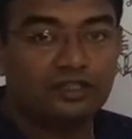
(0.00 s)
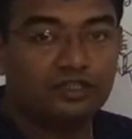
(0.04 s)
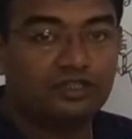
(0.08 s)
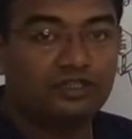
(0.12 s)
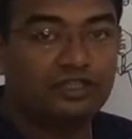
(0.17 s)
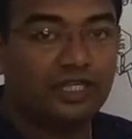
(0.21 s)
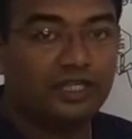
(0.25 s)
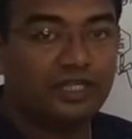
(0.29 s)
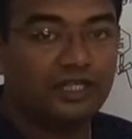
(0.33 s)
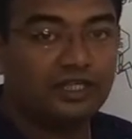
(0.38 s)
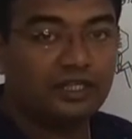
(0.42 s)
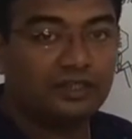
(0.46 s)

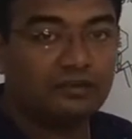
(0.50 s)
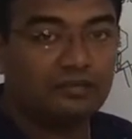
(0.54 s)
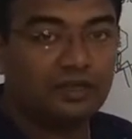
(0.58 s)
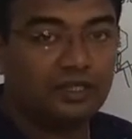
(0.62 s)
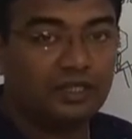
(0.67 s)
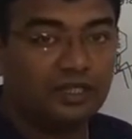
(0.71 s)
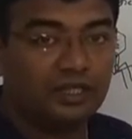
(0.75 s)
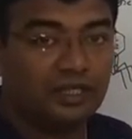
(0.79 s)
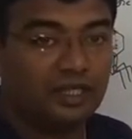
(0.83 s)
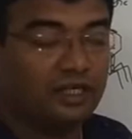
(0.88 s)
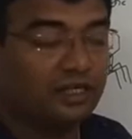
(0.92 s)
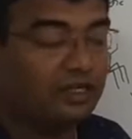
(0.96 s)
genetic
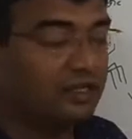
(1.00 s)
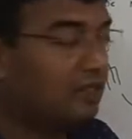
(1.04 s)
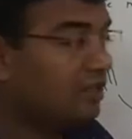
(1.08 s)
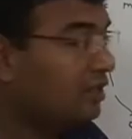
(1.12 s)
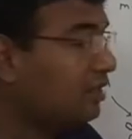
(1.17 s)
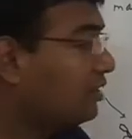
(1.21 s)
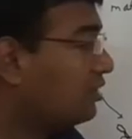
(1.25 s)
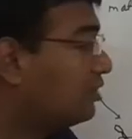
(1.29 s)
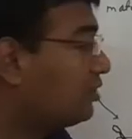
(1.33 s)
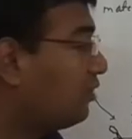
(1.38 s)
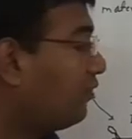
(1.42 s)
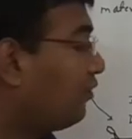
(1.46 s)
material.
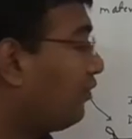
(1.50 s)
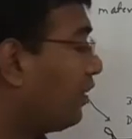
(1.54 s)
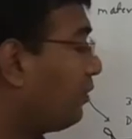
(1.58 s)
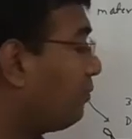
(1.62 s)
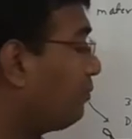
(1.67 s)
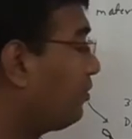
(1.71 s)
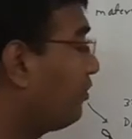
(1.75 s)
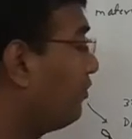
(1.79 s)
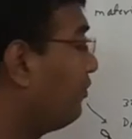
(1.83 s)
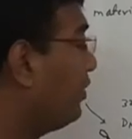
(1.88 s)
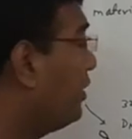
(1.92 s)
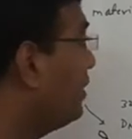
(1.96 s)
So for
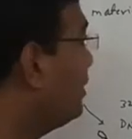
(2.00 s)
proving